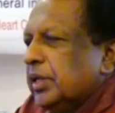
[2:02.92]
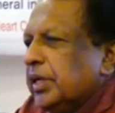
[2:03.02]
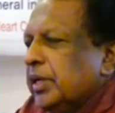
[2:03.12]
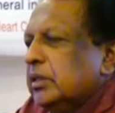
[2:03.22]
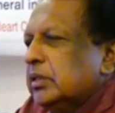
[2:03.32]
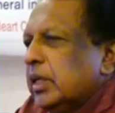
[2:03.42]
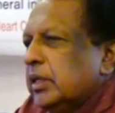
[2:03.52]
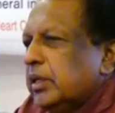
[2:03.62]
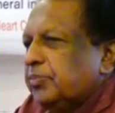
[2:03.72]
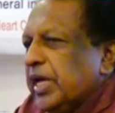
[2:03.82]
thing is that
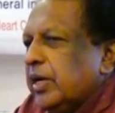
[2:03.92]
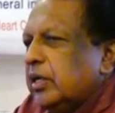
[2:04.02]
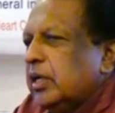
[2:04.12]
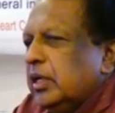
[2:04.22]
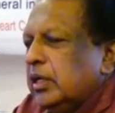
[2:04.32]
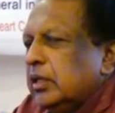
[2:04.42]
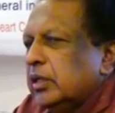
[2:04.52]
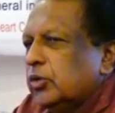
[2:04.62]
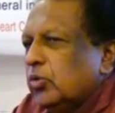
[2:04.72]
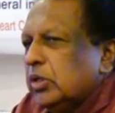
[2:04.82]
apparently
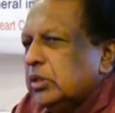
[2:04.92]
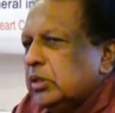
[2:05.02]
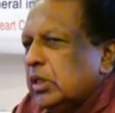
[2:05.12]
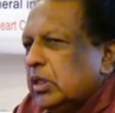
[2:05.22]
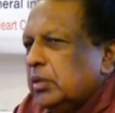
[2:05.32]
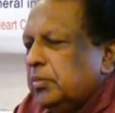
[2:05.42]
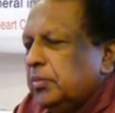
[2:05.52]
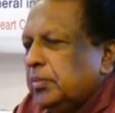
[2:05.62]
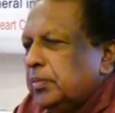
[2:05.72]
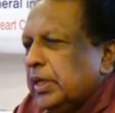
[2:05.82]
it was
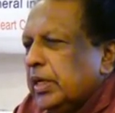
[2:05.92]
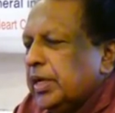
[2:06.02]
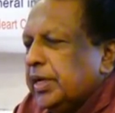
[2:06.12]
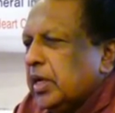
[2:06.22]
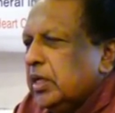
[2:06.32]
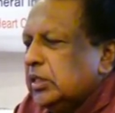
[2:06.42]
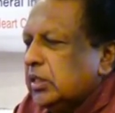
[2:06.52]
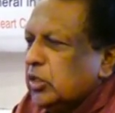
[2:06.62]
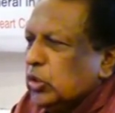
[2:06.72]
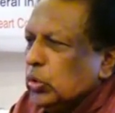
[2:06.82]
Hillary
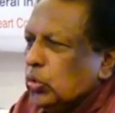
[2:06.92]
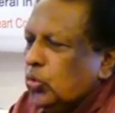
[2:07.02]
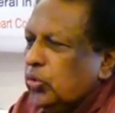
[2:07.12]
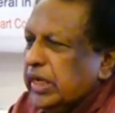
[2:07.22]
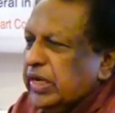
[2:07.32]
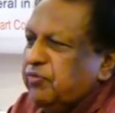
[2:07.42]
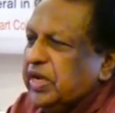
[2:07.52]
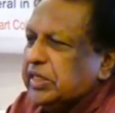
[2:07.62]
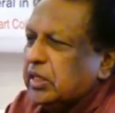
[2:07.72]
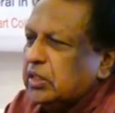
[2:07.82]
Clinton who
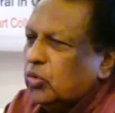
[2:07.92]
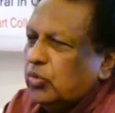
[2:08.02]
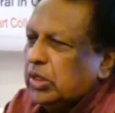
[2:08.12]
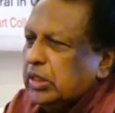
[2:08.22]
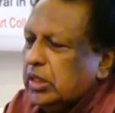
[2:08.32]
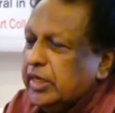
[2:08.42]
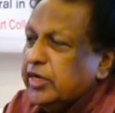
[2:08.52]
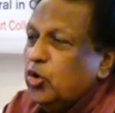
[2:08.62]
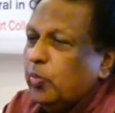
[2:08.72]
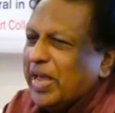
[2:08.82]
invented the word
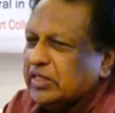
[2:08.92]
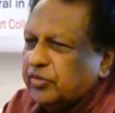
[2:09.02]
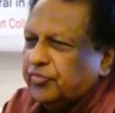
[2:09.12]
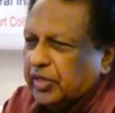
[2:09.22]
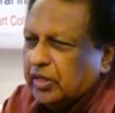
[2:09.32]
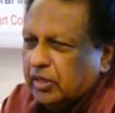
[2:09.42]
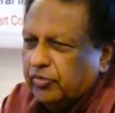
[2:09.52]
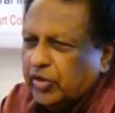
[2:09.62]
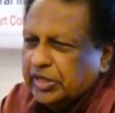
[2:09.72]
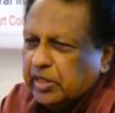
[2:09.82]
Indo-Pacific
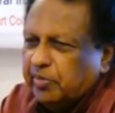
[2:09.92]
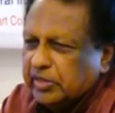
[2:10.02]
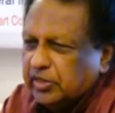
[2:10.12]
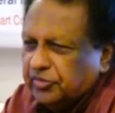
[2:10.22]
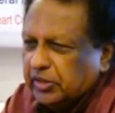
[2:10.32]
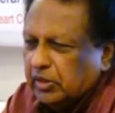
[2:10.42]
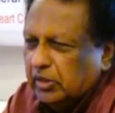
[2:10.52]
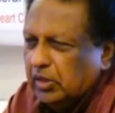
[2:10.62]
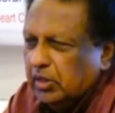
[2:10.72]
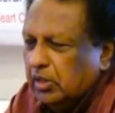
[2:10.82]
for Asia-Pacific
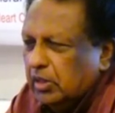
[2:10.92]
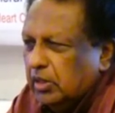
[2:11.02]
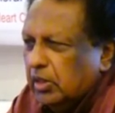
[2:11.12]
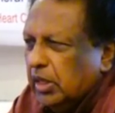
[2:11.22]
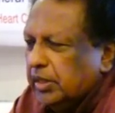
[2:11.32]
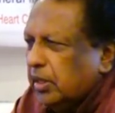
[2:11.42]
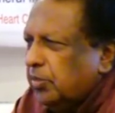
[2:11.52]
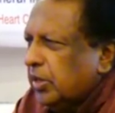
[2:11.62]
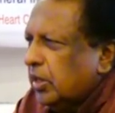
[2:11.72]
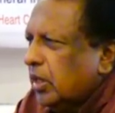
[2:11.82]
at a
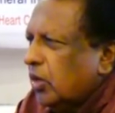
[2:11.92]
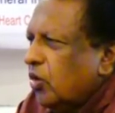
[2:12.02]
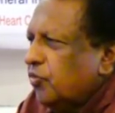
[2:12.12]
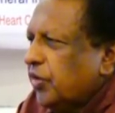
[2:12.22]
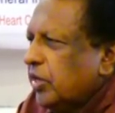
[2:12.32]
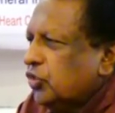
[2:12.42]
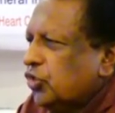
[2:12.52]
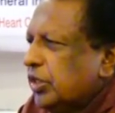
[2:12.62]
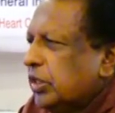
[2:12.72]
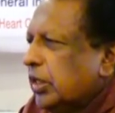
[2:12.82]
particular conference
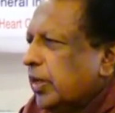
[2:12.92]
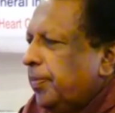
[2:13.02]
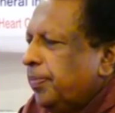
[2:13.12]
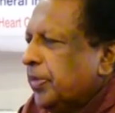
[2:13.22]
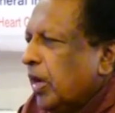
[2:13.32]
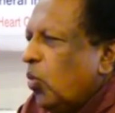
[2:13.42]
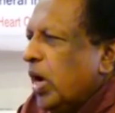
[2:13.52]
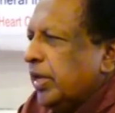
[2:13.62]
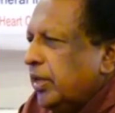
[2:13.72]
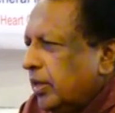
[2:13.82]
in
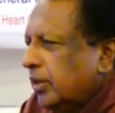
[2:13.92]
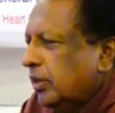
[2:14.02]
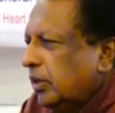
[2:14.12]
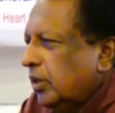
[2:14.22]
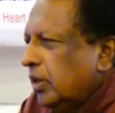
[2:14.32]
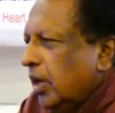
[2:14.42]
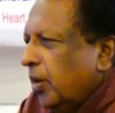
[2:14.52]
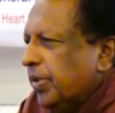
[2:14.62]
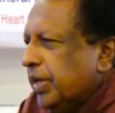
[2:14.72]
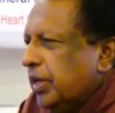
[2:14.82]
Hawaii.
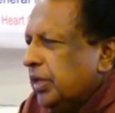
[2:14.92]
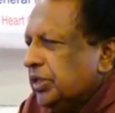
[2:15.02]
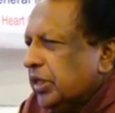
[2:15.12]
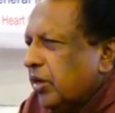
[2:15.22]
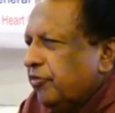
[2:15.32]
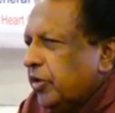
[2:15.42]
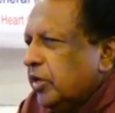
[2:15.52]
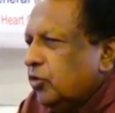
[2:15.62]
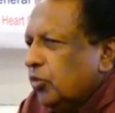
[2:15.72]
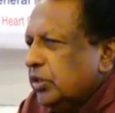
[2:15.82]
Apparently she referred
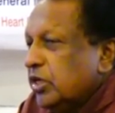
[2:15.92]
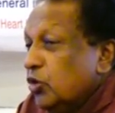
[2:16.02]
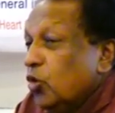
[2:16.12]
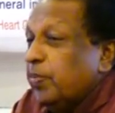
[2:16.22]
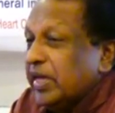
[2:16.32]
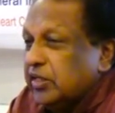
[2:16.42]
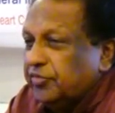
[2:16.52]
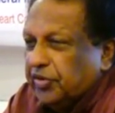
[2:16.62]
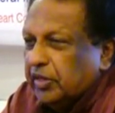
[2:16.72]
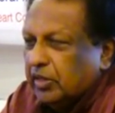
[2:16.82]
it to as
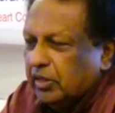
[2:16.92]
Indo-Pacific,